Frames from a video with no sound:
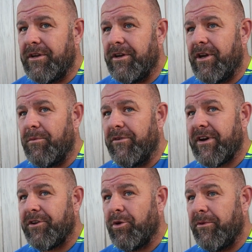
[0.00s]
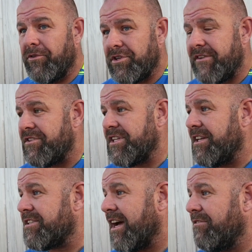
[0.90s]
We've had a couple of
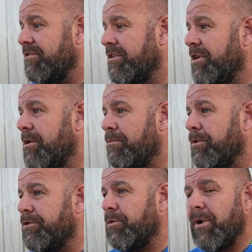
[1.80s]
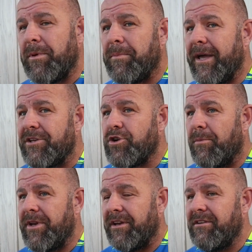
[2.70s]
under-17s down, but there will be players
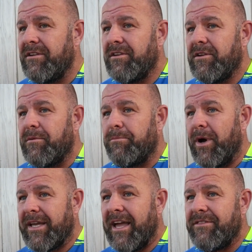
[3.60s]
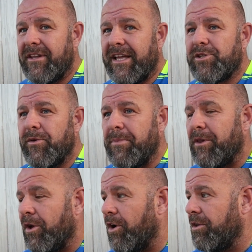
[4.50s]
coming in. But again, the lads who have
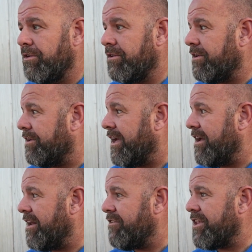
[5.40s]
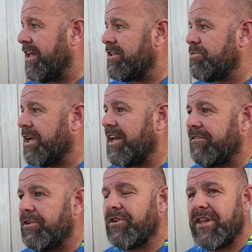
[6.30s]
been loyal and everything else, we can
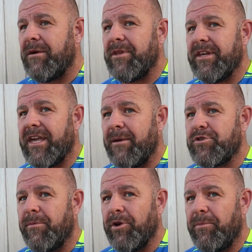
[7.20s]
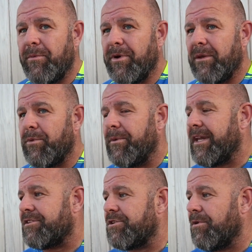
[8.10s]
have a look at them in the games coming up, and we
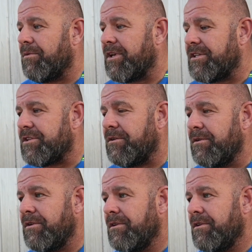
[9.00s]
will add to what we need to do.